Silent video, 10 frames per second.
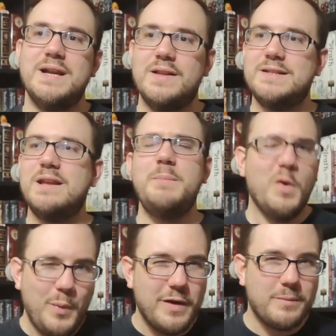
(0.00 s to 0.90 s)
This is going to be a
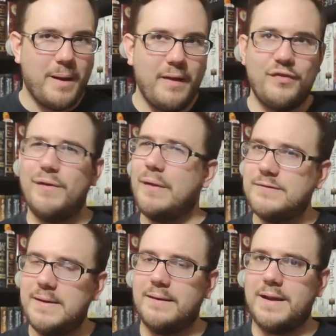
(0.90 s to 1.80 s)
weird month full of
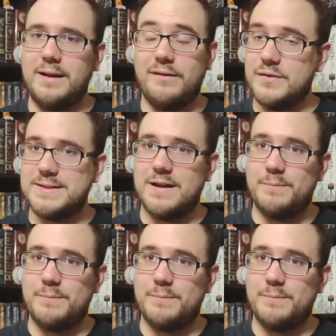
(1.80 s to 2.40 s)
a lot of different stuff,